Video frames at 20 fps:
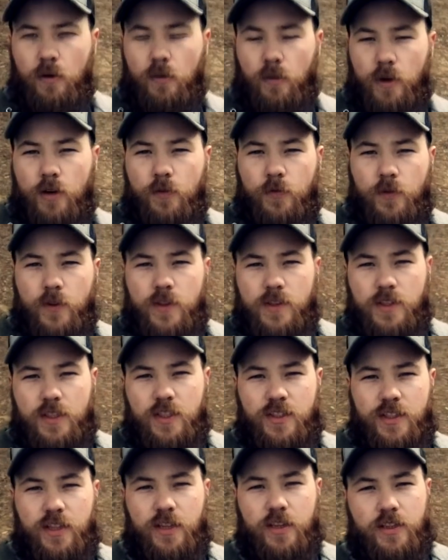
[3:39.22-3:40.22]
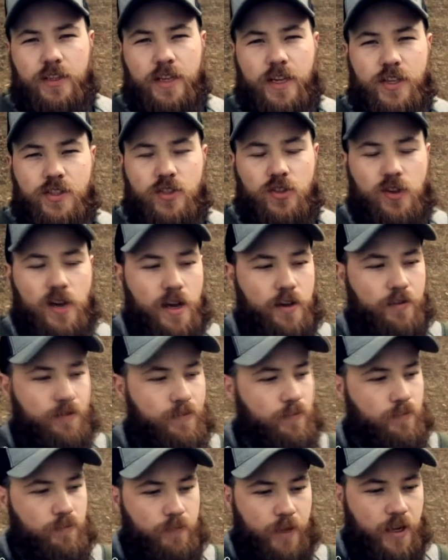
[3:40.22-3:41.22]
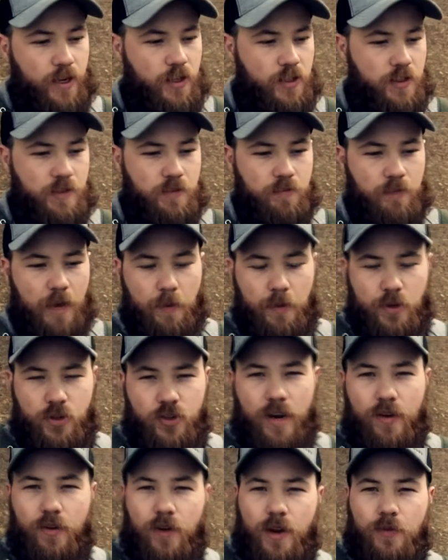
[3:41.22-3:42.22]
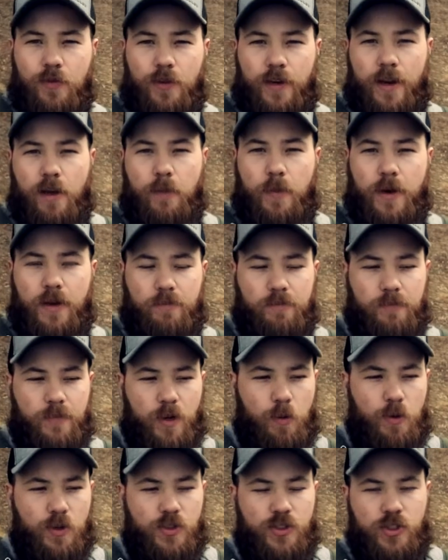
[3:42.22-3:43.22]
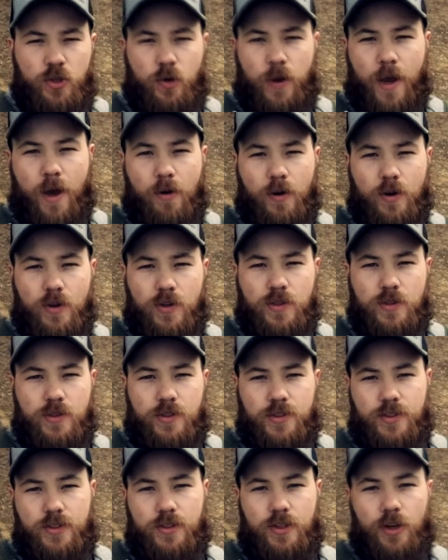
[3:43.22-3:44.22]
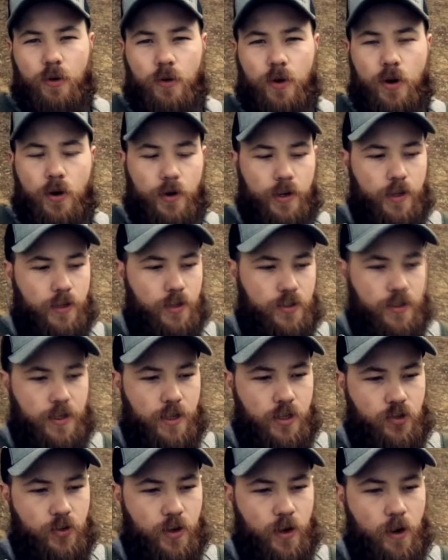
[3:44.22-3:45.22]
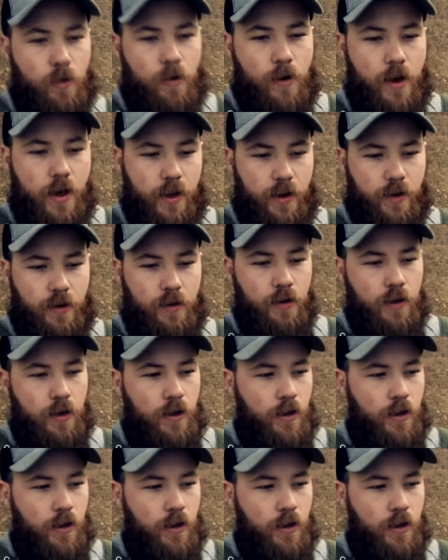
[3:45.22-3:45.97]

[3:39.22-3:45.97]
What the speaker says: Well, for this extended test drive, man, I've been driving around for now about almost 2 hours, just dirt roading, just kind of trail riding.